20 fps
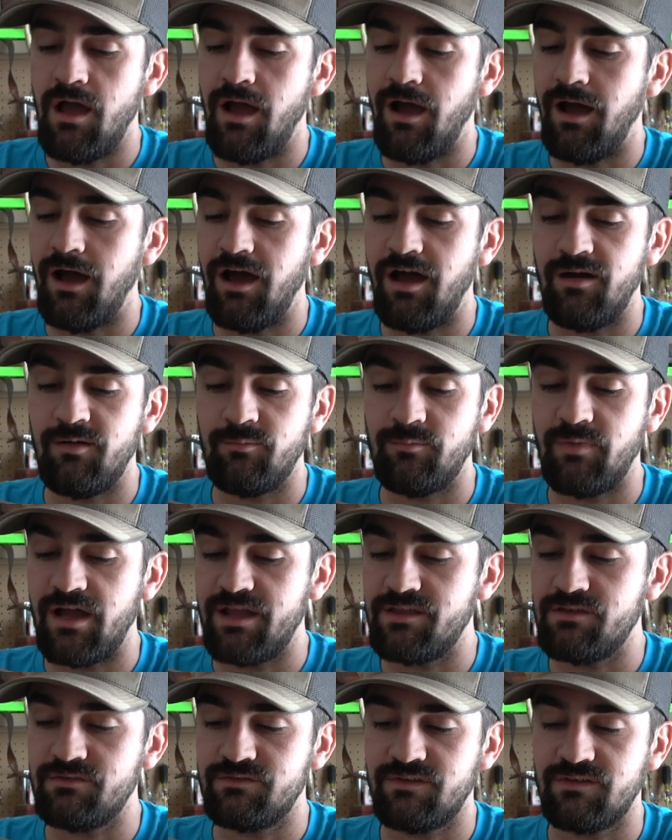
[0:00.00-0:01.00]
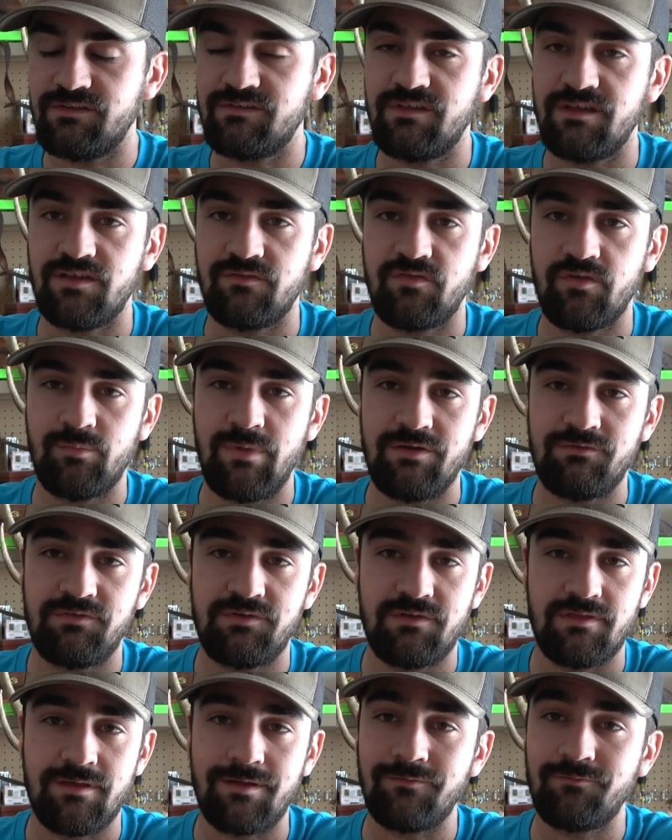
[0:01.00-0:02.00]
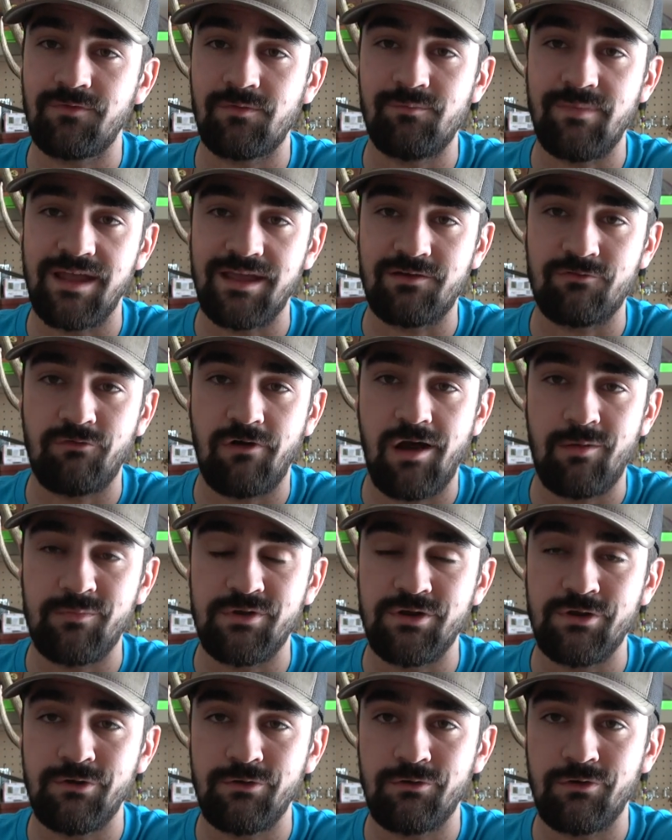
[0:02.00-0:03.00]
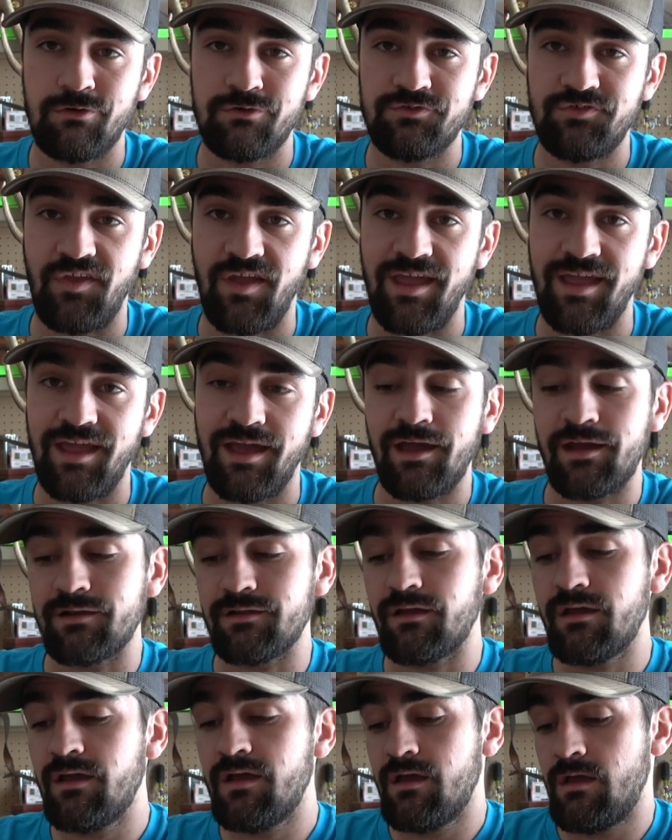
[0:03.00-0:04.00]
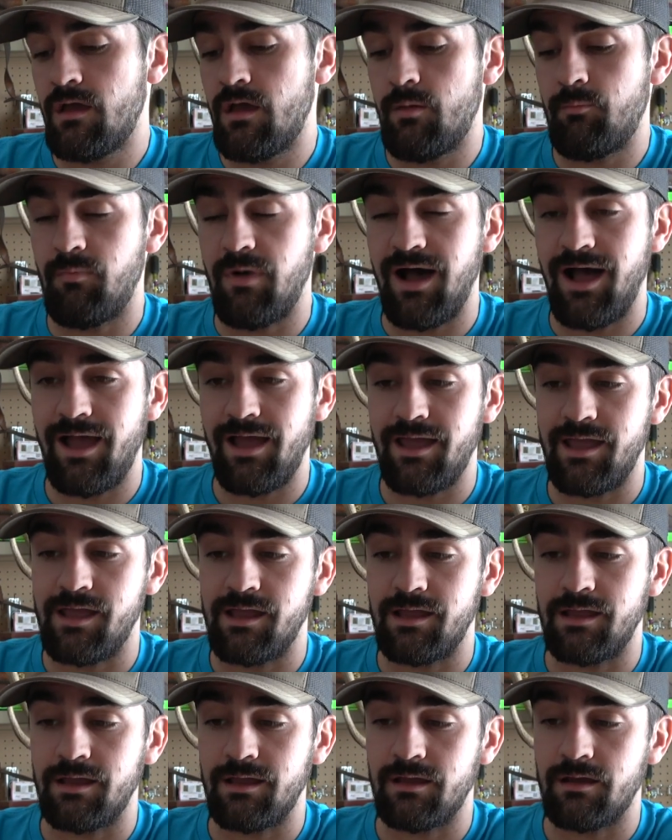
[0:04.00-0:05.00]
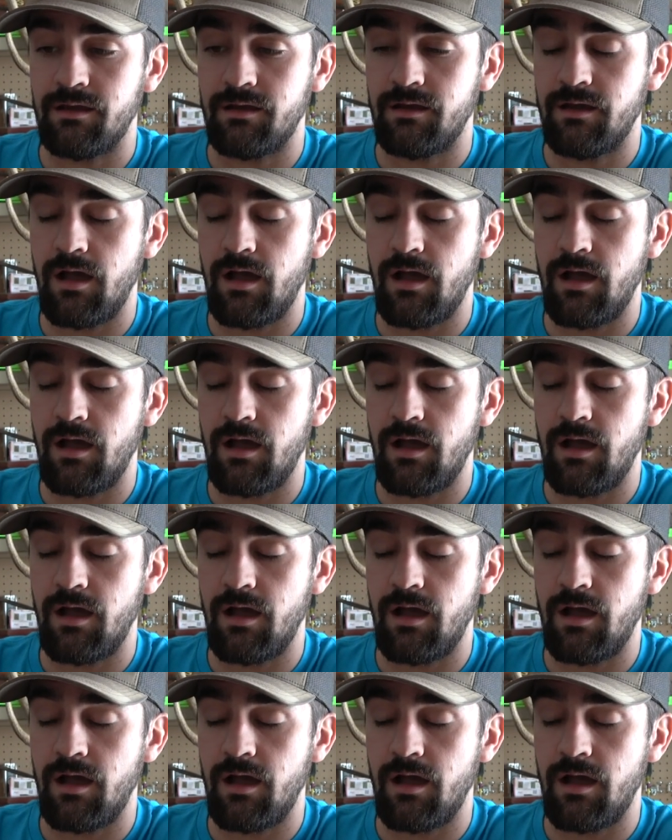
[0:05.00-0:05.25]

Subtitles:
I use this thing from everything from making ramen noodles and my